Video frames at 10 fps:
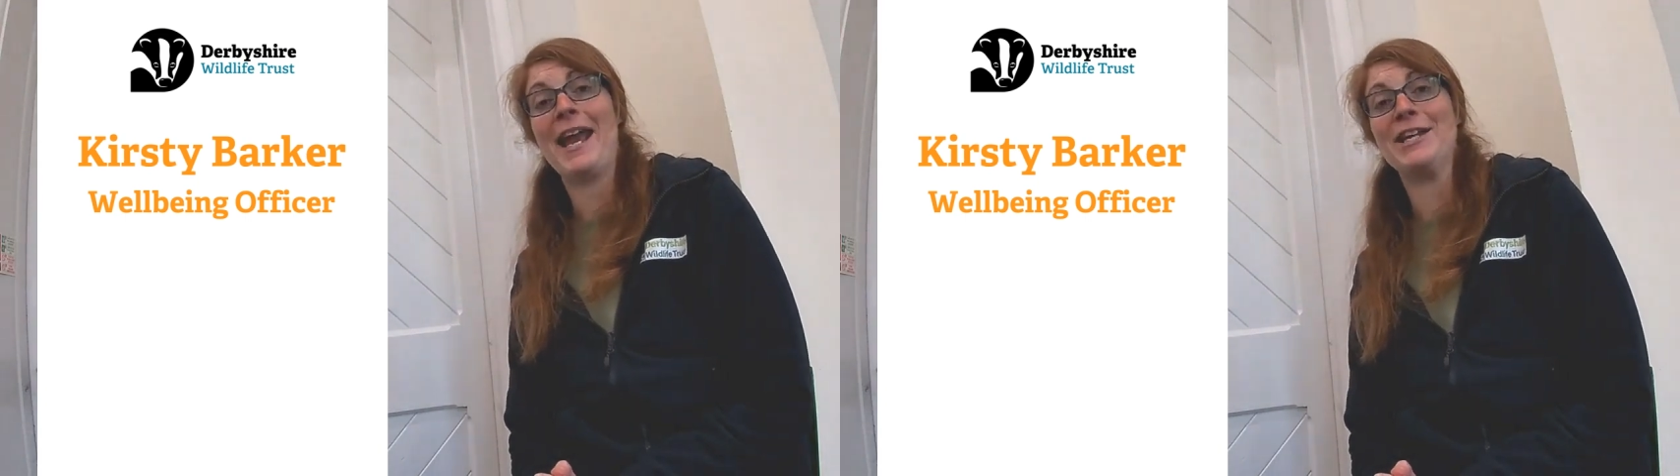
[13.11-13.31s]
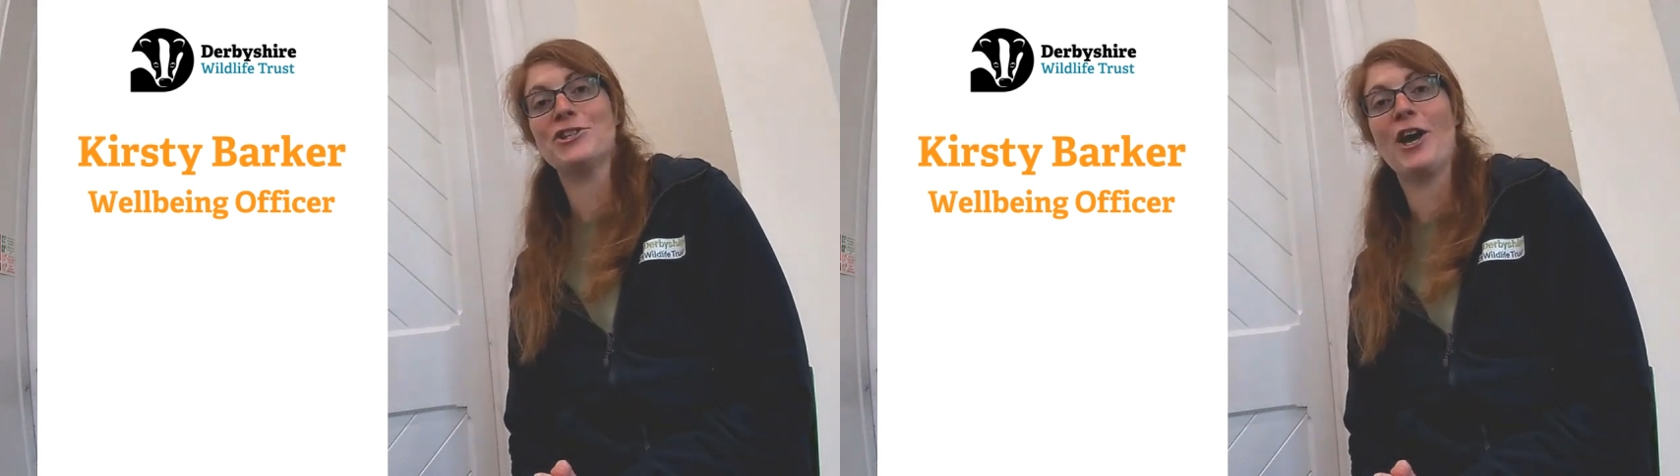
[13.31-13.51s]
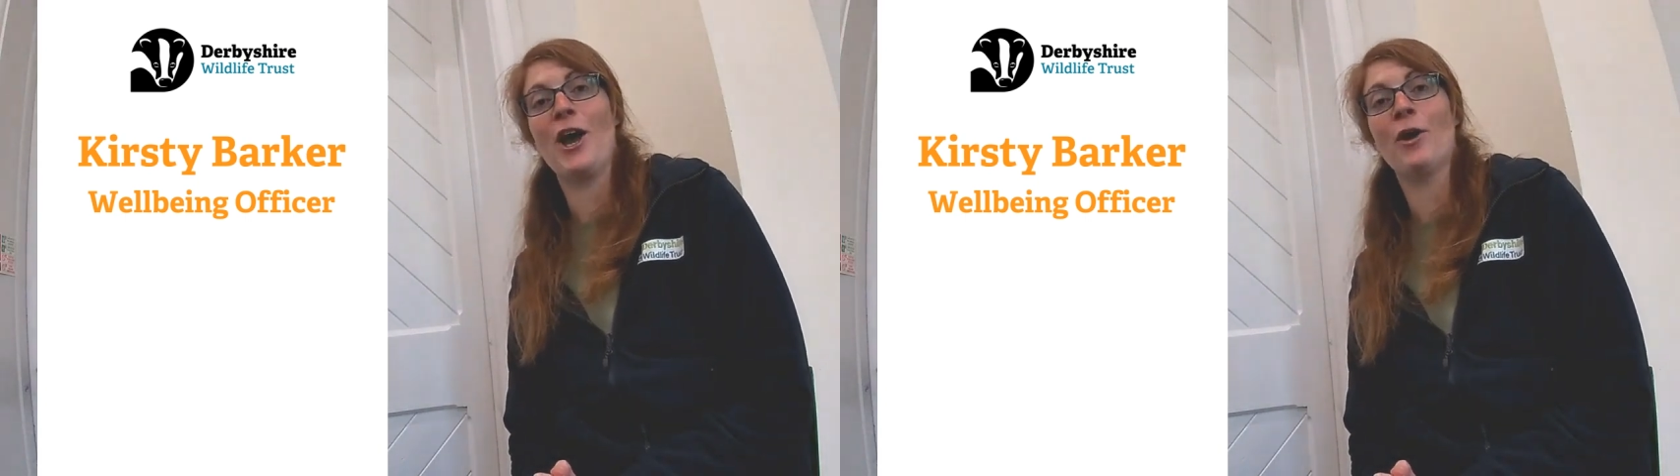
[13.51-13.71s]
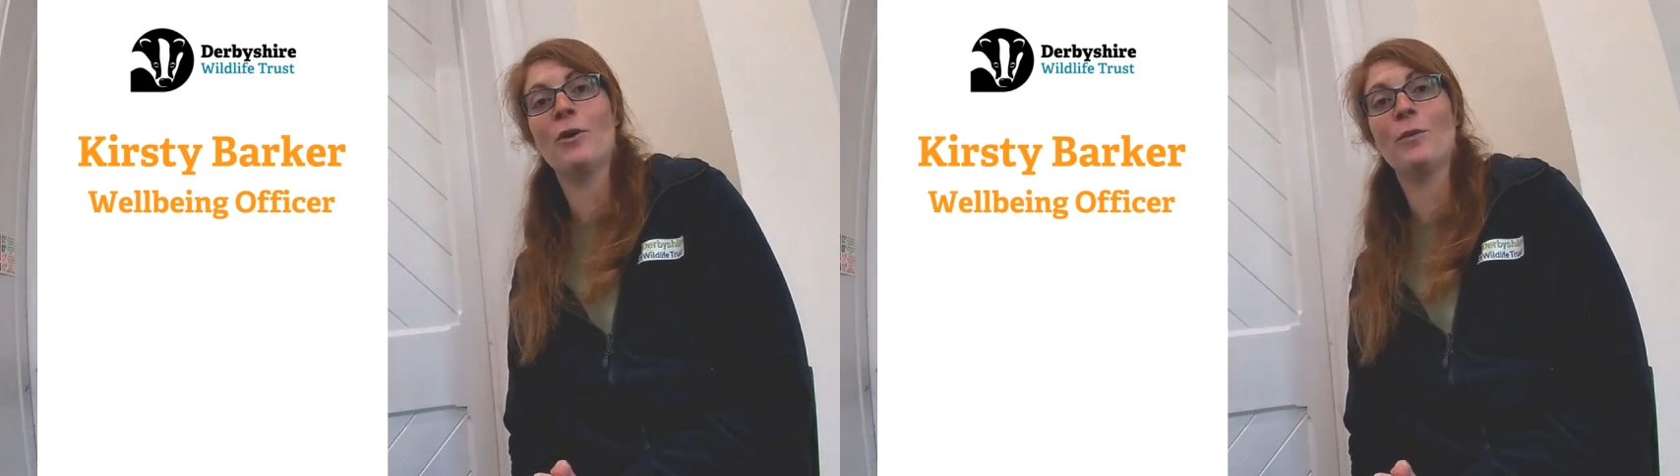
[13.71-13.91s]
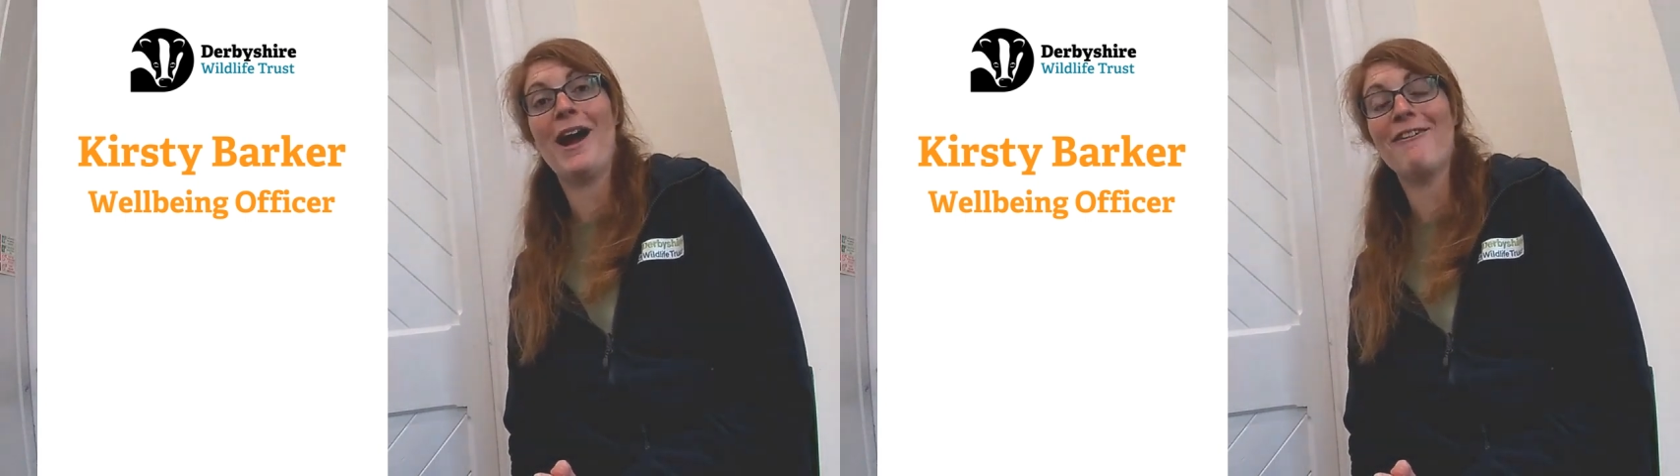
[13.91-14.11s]
nature
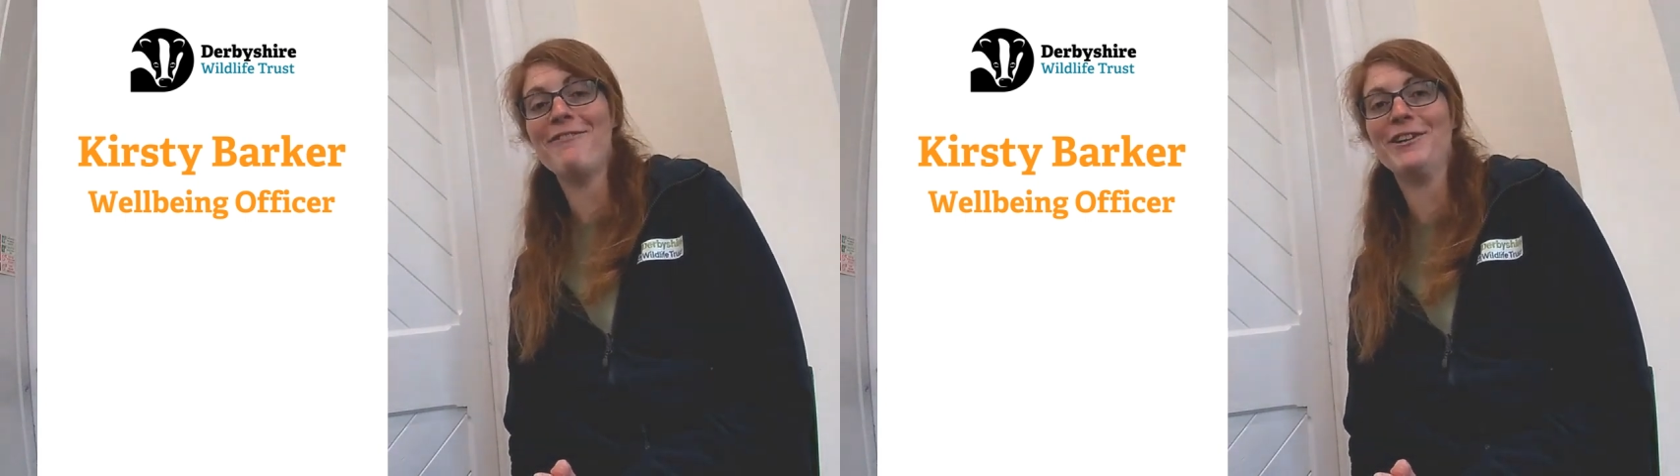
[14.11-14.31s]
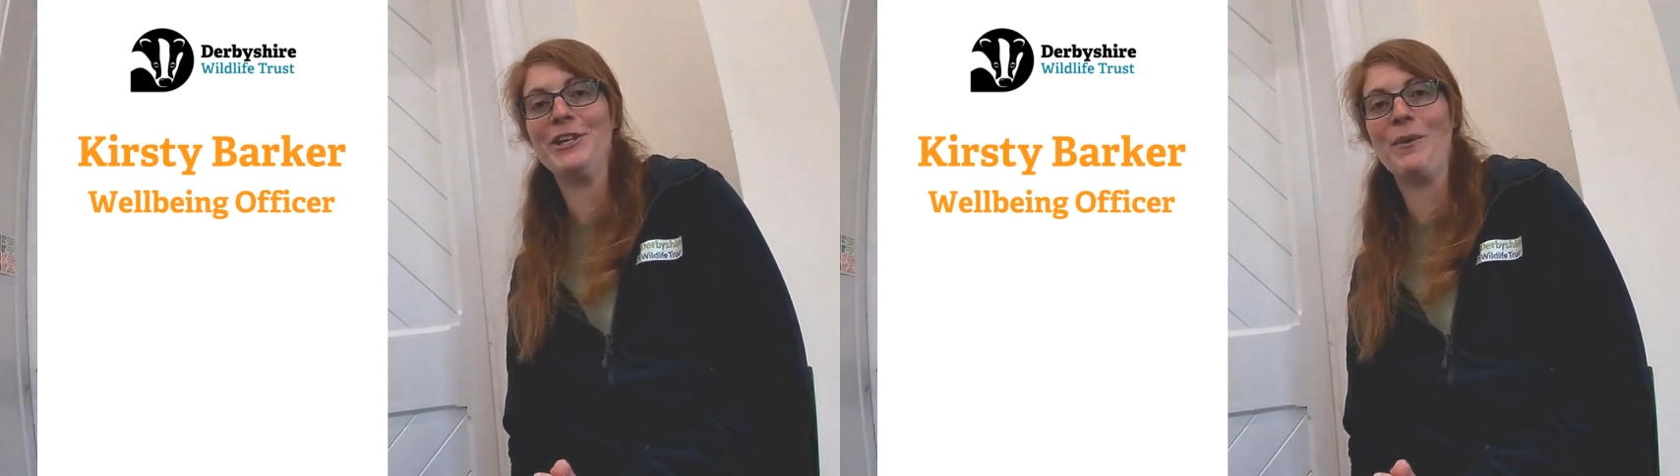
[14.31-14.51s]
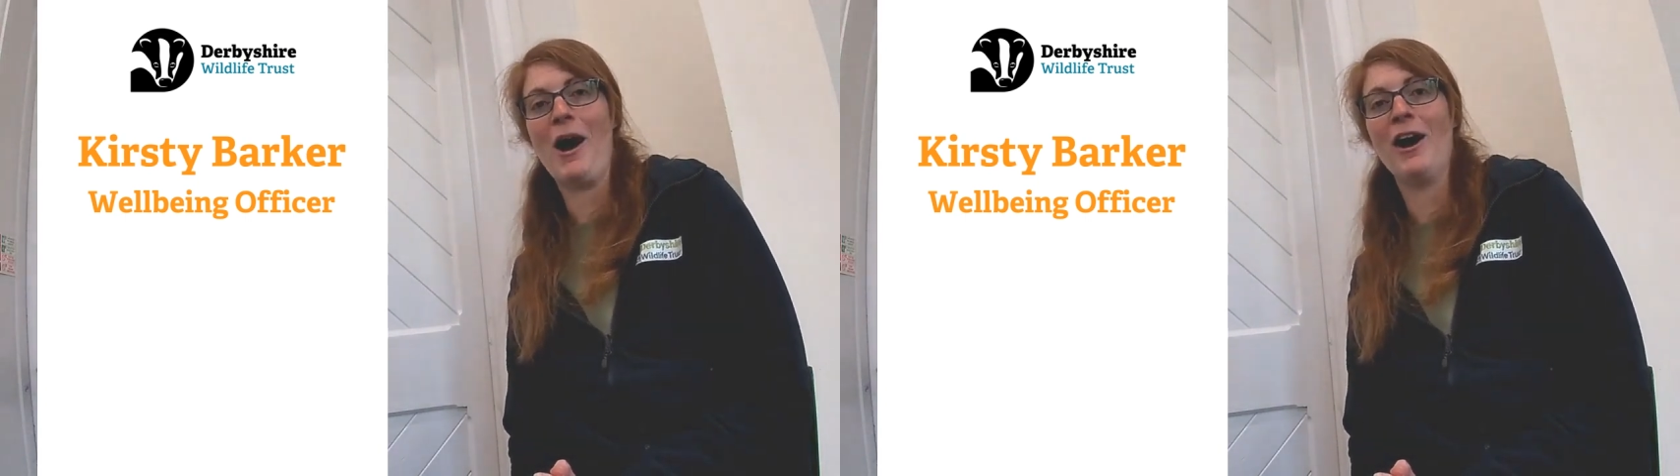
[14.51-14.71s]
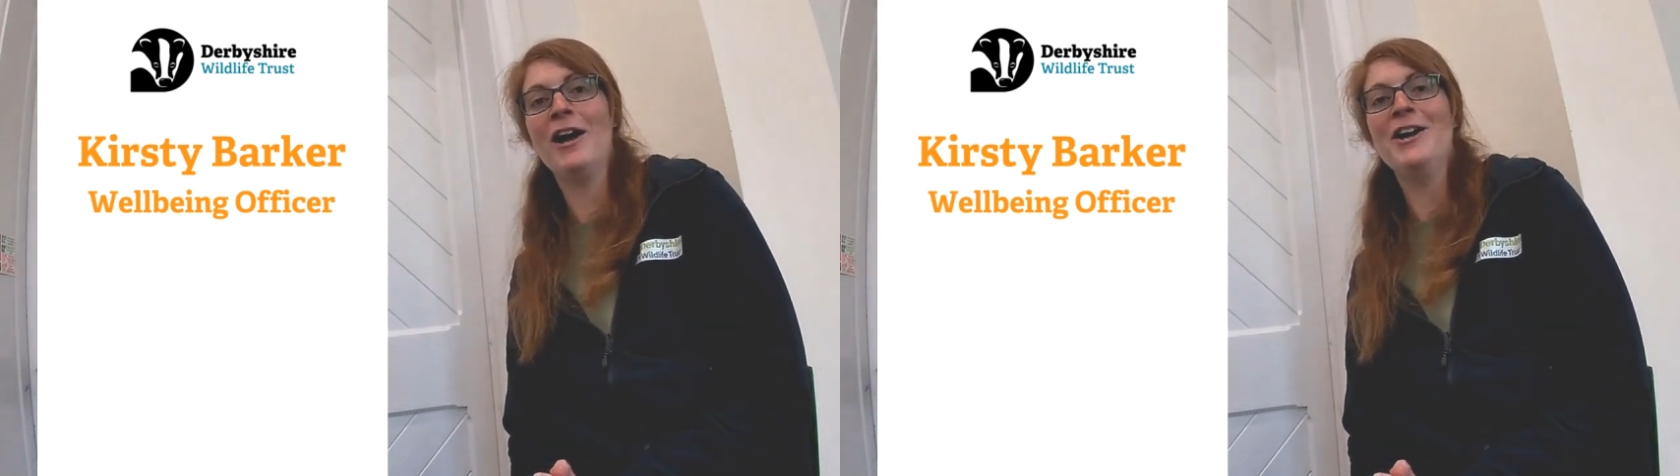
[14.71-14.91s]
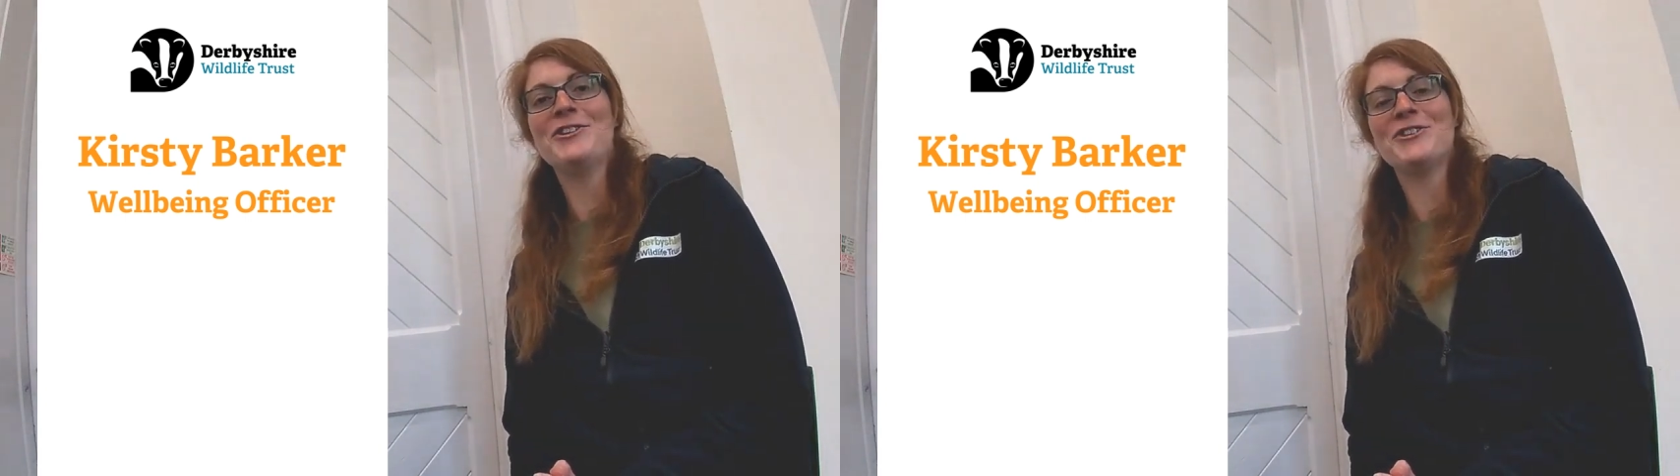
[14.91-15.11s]
wherever you are,